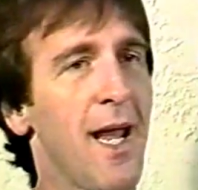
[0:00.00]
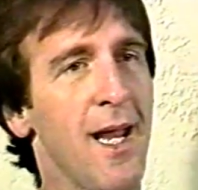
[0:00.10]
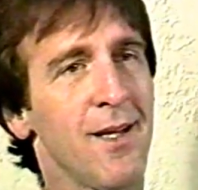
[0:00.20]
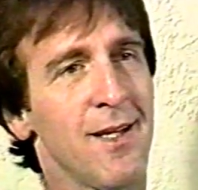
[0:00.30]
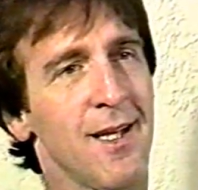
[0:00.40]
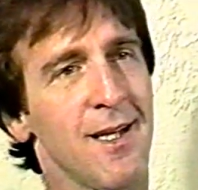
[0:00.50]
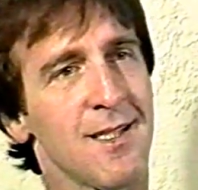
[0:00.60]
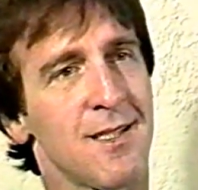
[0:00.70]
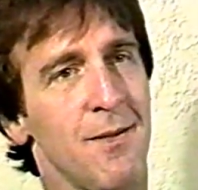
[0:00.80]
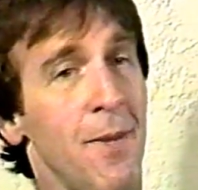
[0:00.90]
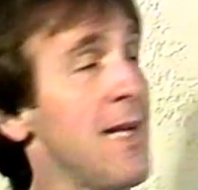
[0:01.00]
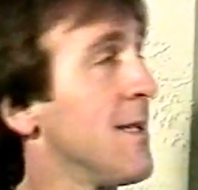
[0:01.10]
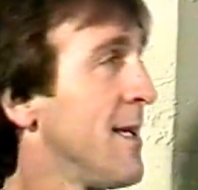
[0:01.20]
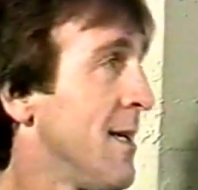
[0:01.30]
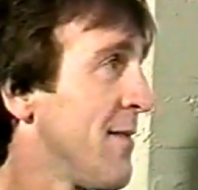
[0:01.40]
And uh,
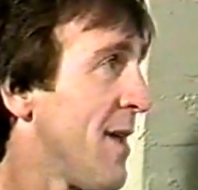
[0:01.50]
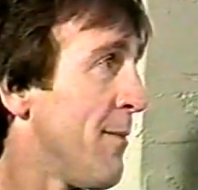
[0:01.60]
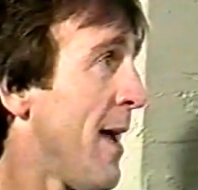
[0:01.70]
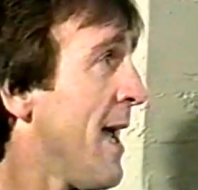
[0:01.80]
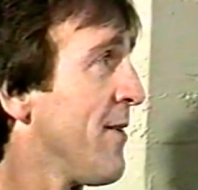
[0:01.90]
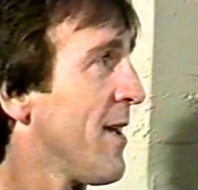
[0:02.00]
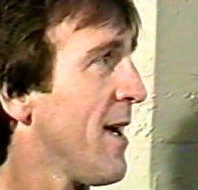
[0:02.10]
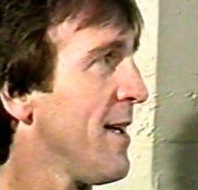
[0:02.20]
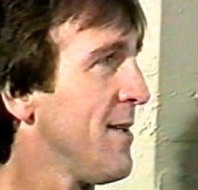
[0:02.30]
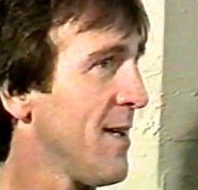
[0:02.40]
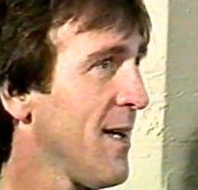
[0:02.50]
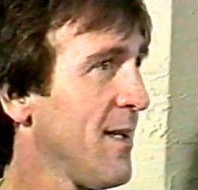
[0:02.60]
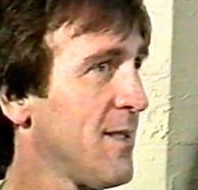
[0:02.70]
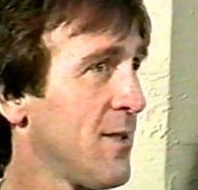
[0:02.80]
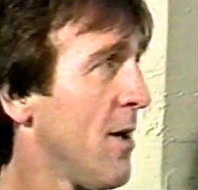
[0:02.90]
amazingly enough, that band that I, that
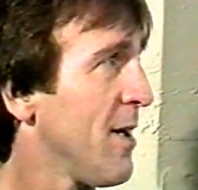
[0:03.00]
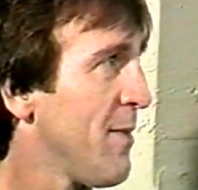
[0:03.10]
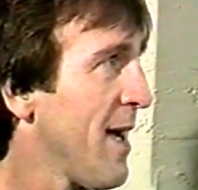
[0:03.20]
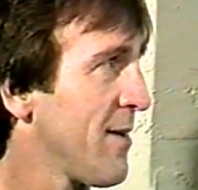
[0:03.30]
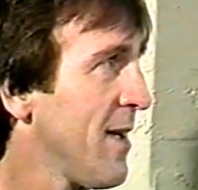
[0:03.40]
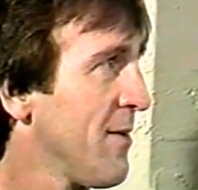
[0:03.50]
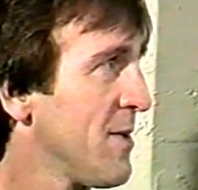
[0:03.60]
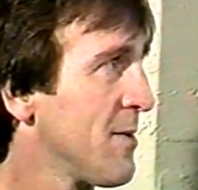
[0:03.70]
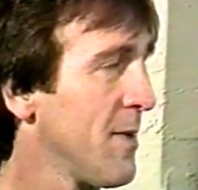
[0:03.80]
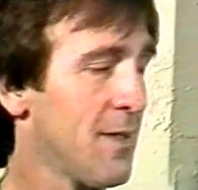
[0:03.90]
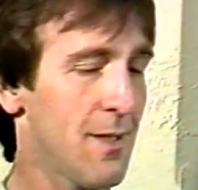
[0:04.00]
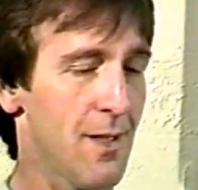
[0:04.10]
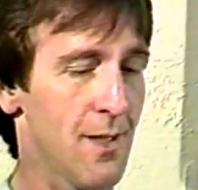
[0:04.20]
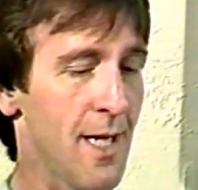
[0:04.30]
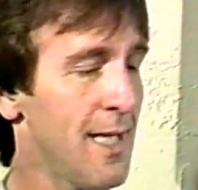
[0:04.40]
I started back then was with
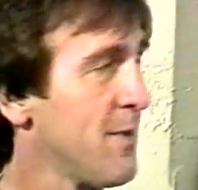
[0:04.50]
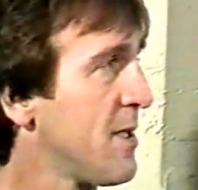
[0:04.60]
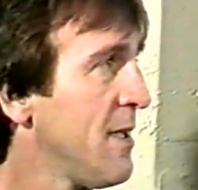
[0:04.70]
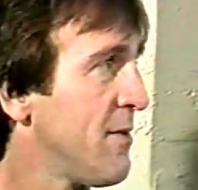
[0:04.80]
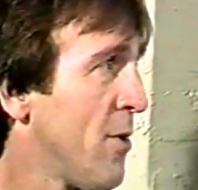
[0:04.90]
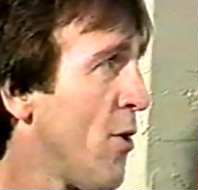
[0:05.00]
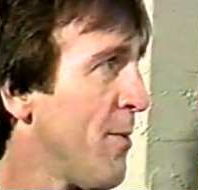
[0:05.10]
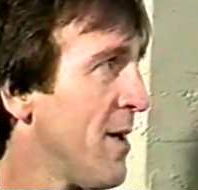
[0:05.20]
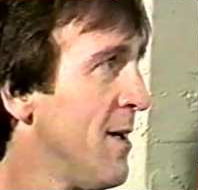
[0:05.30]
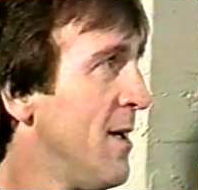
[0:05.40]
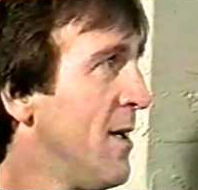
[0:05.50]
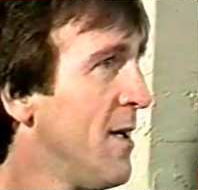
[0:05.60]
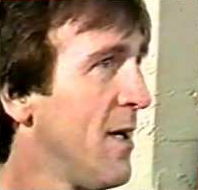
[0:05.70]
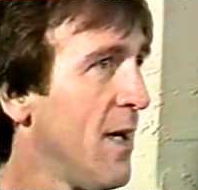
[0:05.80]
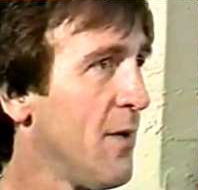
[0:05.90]
a guy named Steve Toma,
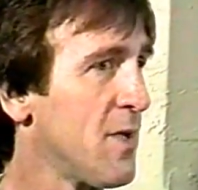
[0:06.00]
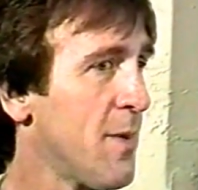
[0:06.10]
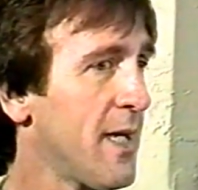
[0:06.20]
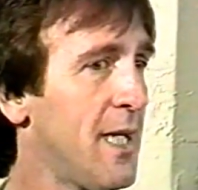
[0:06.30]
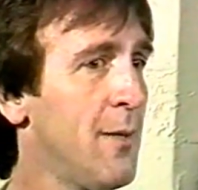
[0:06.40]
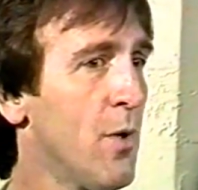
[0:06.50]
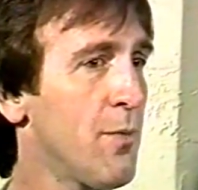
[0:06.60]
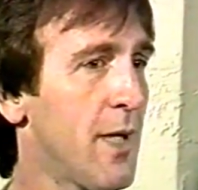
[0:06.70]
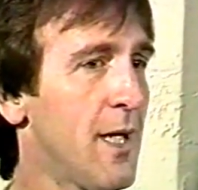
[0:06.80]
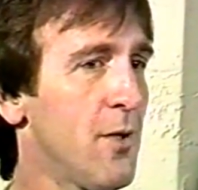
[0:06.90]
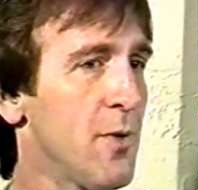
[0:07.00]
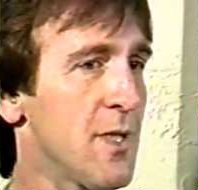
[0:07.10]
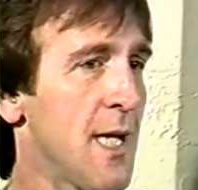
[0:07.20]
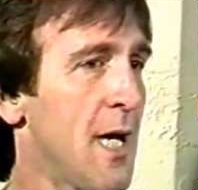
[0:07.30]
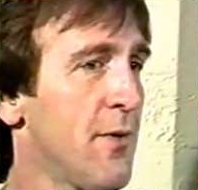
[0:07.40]
uh, was my keyboard player, who
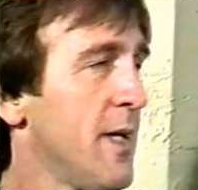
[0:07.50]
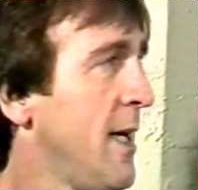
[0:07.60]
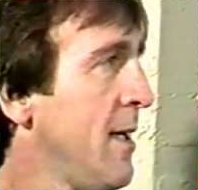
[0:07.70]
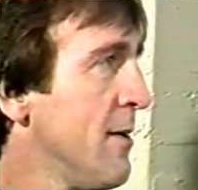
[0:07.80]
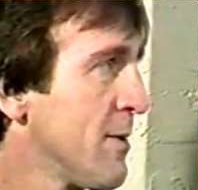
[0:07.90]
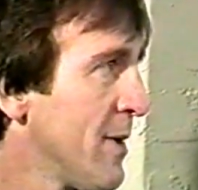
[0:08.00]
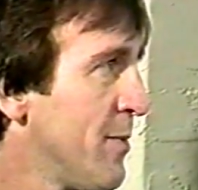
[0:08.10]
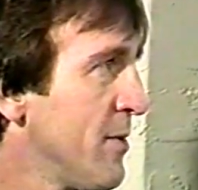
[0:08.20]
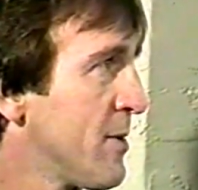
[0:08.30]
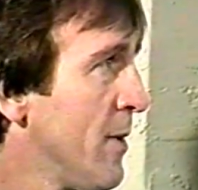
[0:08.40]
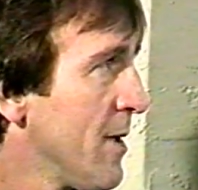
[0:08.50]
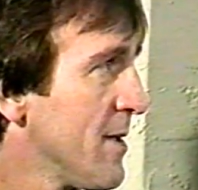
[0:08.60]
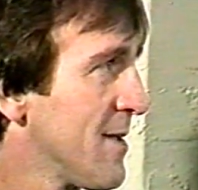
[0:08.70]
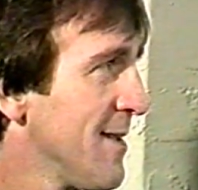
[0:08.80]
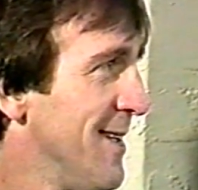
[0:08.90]
is now the Heaters with Bruce
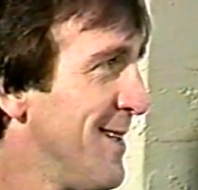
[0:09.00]
Willis.